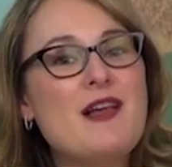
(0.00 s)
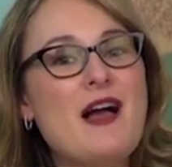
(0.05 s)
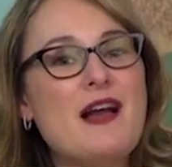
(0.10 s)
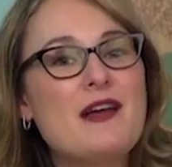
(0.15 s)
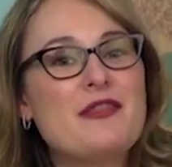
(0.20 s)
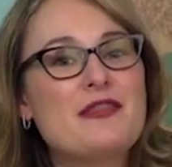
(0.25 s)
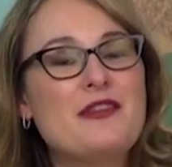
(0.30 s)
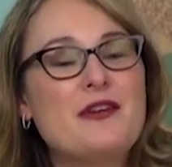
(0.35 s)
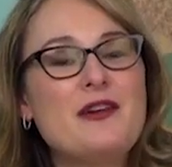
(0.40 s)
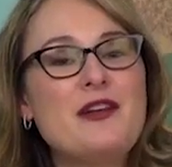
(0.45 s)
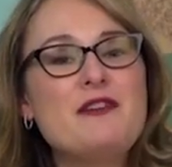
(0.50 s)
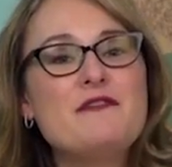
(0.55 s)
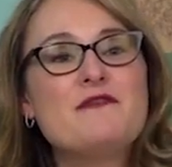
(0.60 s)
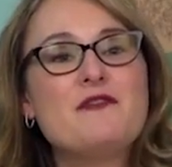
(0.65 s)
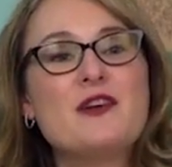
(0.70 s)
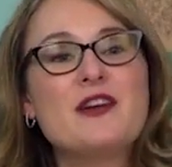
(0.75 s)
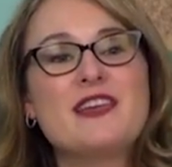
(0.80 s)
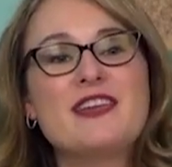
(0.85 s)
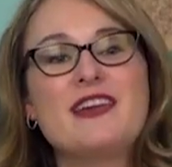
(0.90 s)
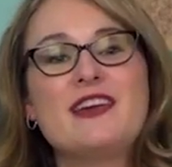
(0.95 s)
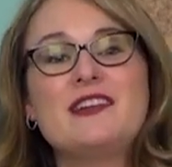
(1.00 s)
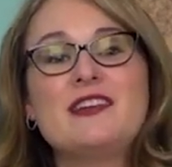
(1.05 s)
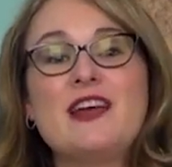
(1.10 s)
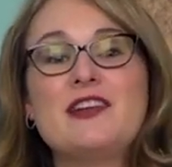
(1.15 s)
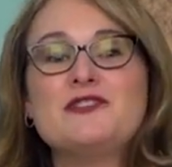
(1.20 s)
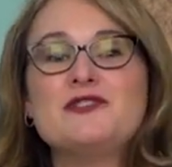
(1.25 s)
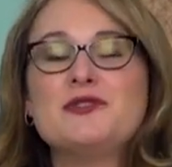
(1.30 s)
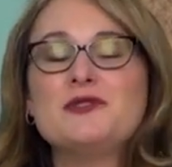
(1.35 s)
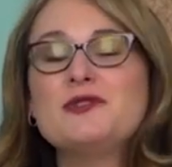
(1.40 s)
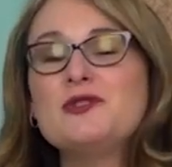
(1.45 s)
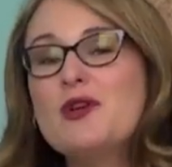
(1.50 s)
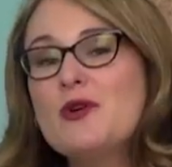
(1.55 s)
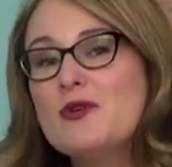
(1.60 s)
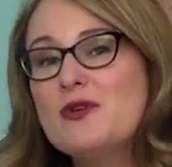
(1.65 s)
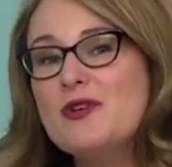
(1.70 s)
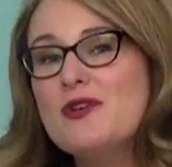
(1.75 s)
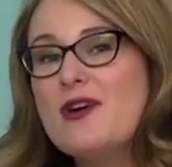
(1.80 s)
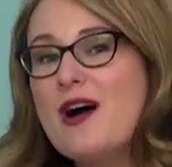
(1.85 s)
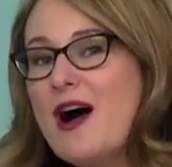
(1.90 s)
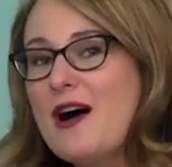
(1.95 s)
Lock 30-foot kit at your
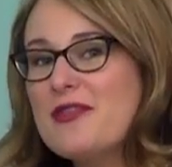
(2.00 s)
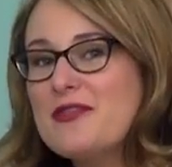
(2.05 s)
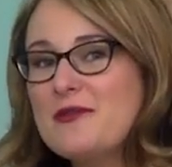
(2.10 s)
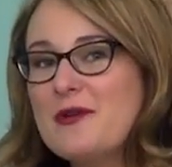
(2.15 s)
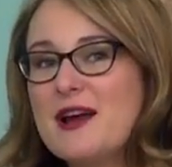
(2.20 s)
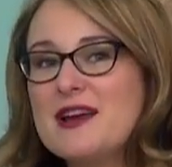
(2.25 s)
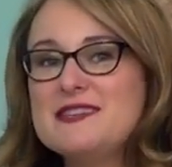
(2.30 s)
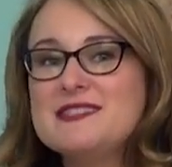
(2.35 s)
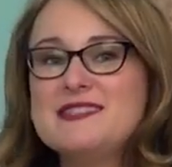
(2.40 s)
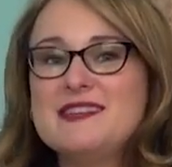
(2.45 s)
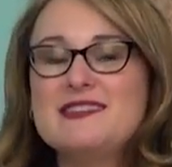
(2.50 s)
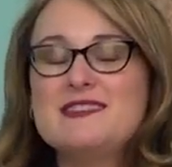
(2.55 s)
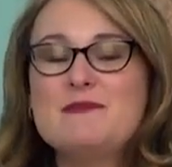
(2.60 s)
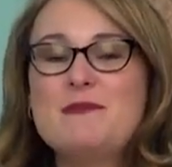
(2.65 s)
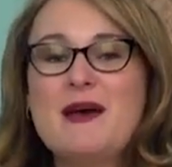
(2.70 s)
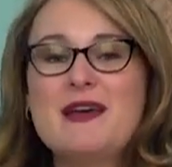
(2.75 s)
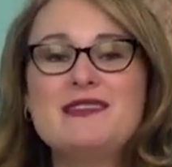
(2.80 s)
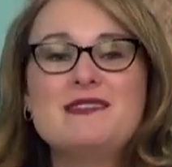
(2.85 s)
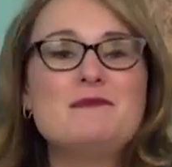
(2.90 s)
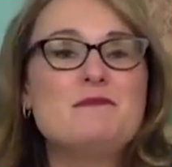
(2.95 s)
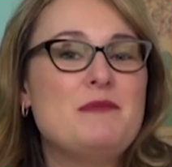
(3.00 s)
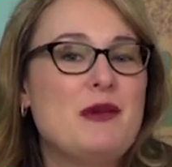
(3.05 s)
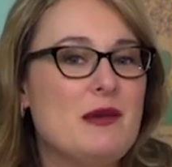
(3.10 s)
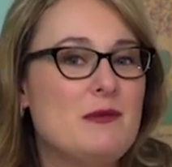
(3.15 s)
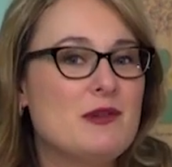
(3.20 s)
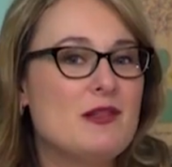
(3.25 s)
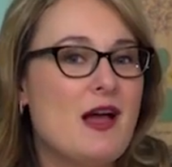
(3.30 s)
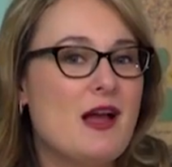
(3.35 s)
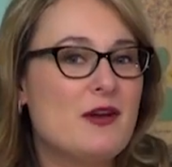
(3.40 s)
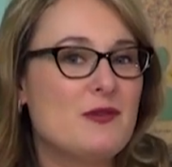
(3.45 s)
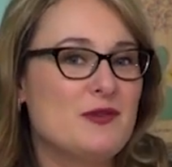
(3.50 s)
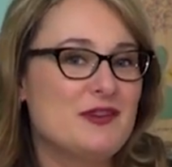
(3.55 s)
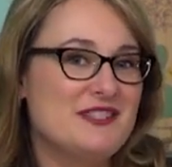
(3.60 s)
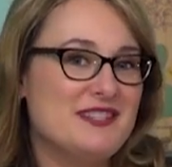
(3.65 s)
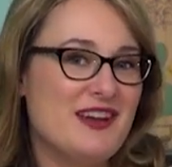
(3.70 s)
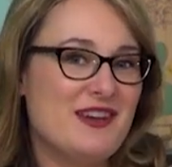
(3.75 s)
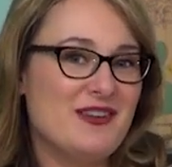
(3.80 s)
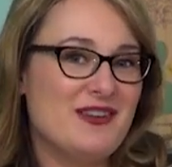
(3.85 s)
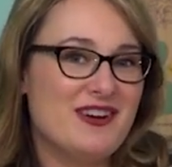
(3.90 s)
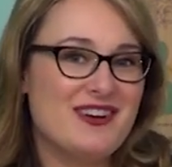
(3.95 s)
local authorized independent Baby Lock
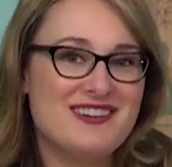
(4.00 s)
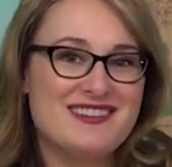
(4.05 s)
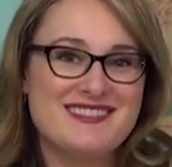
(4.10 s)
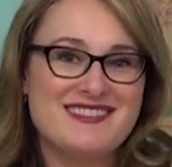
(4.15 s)
retailer.